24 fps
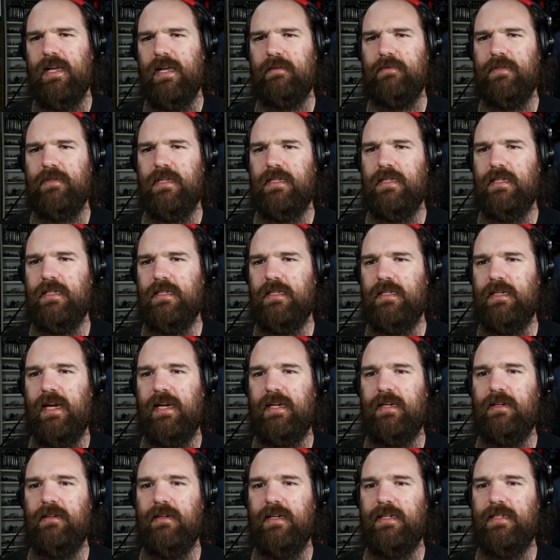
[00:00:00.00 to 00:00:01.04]
That is a
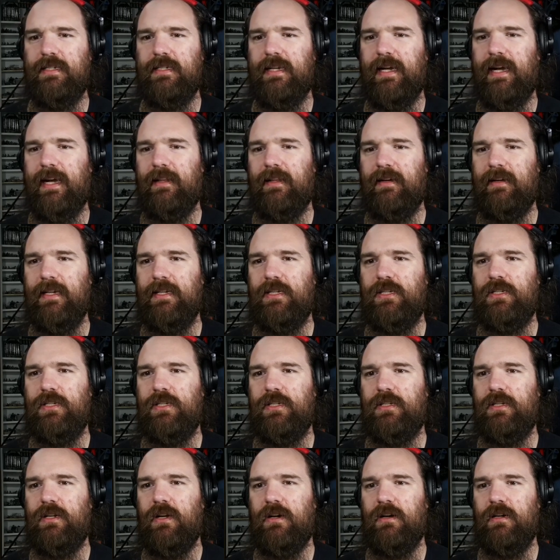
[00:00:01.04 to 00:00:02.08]
nice Allied
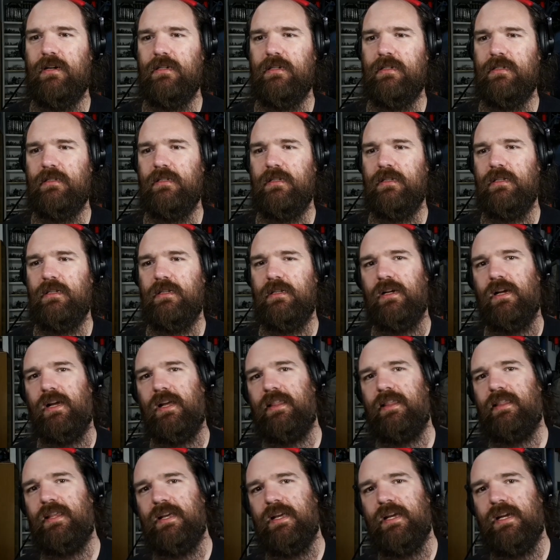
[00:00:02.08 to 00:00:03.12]
star. I
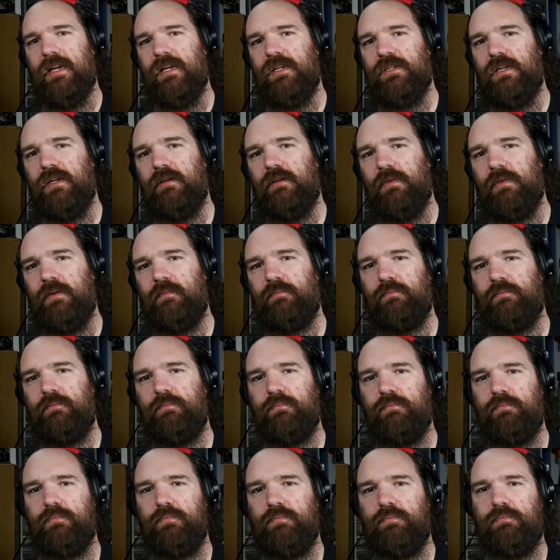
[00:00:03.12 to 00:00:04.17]
think actually I might
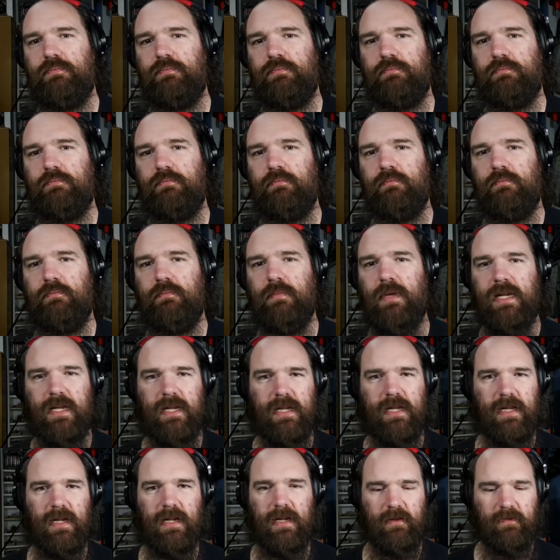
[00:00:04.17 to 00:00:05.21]
make it
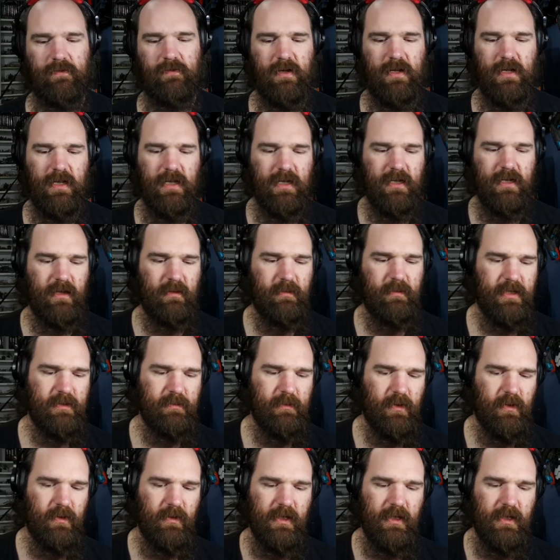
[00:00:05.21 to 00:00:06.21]
even a little bit smaller.